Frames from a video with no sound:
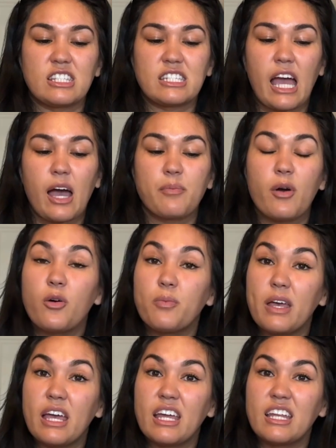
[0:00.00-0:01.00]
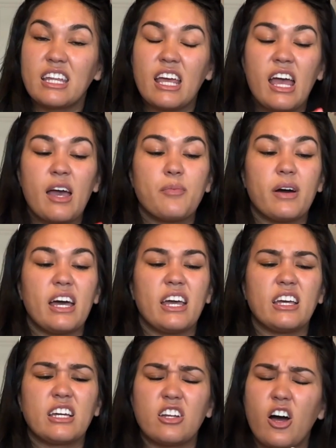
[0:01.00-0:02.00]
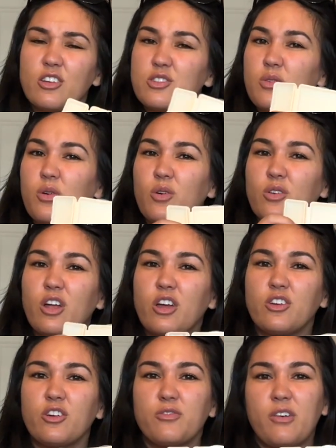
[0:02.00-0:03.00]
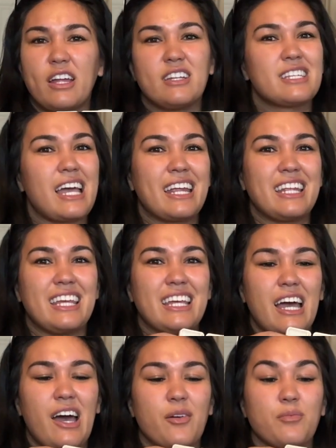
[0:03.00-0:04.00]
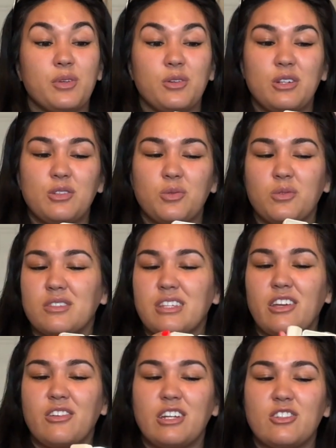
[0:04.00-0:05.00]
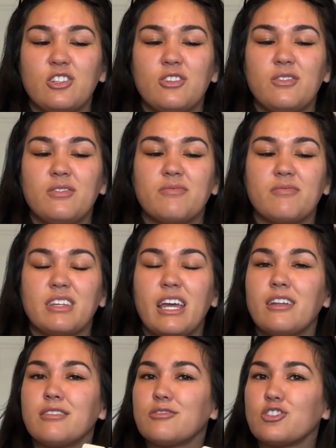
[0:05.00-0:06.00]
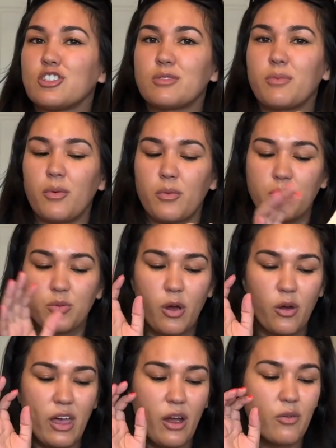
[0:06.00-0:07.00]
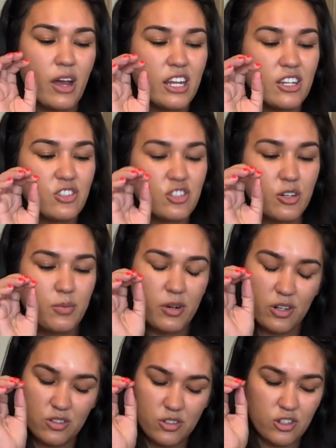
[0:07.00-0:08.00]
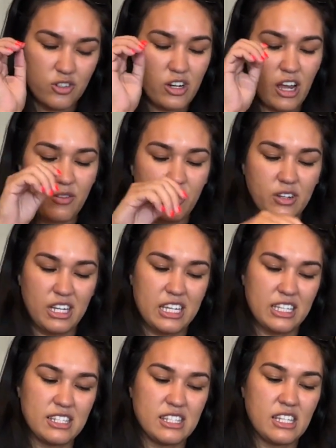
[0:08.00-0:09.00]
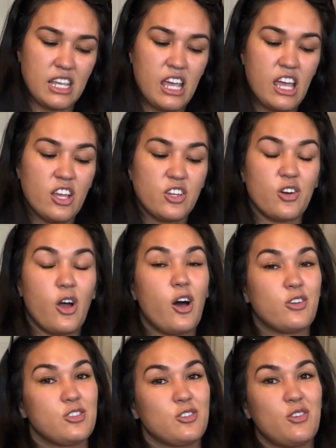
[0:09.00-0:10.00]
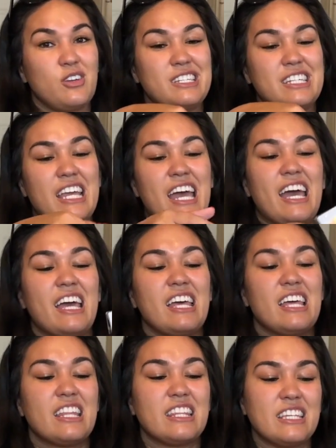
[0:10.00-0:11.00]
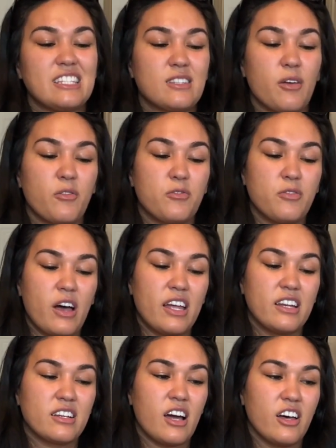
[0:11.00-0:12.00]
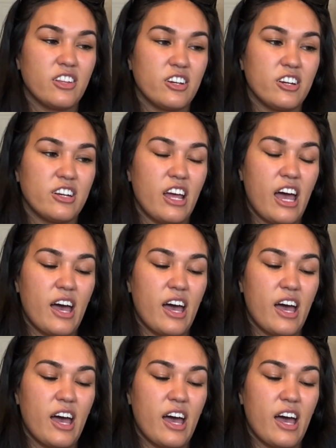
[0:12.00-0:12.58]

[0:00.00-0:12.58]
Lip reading: snap open, but it could also hold your fun, tiny beauty tools that you need to. Again, just throw that right into your purse or your travel needs. You're also going to get these fun colored